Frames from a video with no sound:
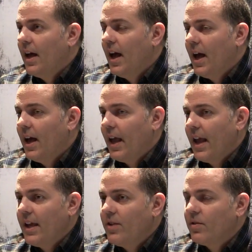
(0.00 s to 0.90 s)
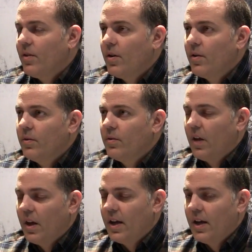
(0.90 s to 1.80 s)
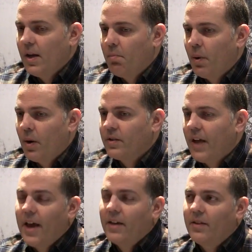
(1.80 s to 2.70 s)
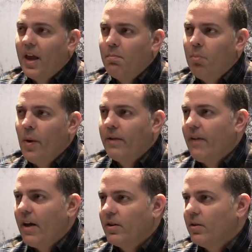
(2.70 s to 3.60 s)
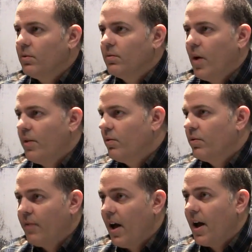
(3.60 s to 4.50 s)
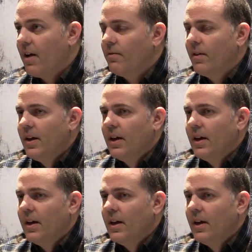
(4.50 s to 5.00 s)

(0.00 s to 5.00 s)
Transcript: and each of those perks has a point value, 1 through 5,